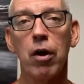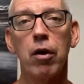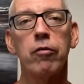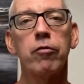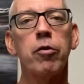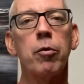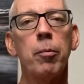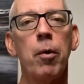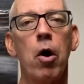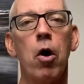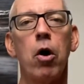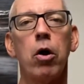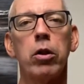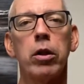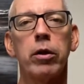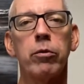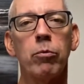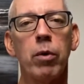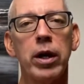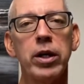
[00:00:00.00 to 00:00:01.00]
from all
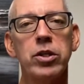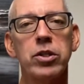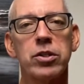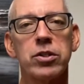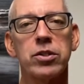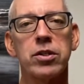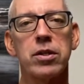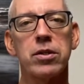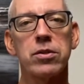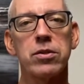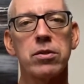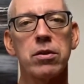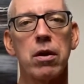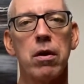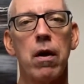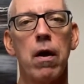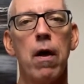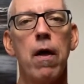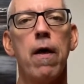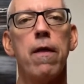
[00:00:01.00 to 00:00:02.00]
unrighteousness.
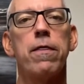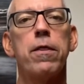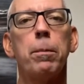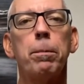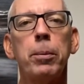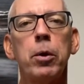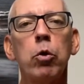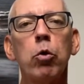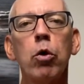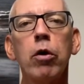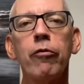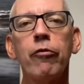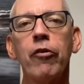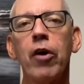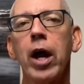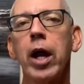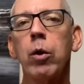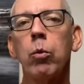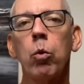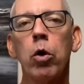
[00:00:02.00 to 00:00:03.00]
The
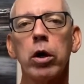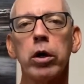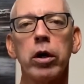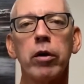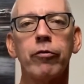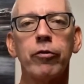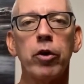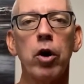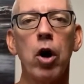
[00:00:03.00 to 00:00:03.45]
purifying work of